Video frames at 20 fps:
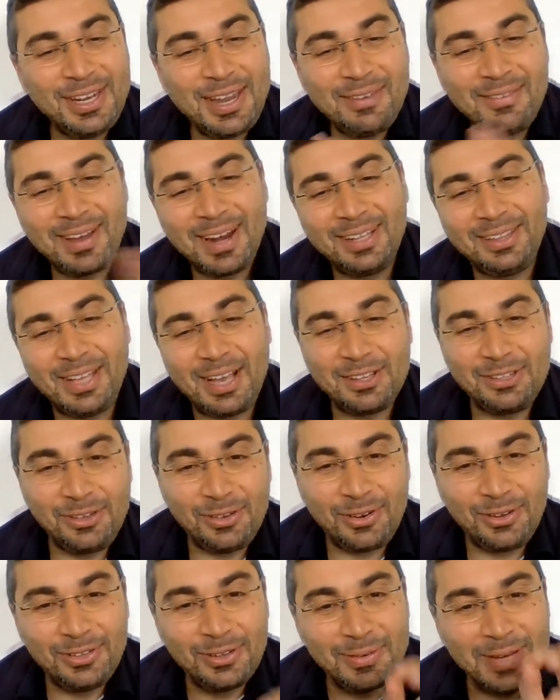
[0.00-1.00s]
never attacks
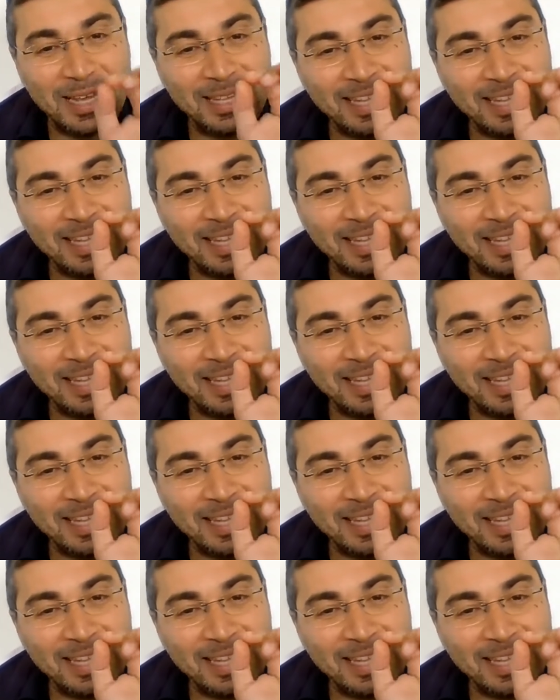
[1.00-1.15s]
you randomly.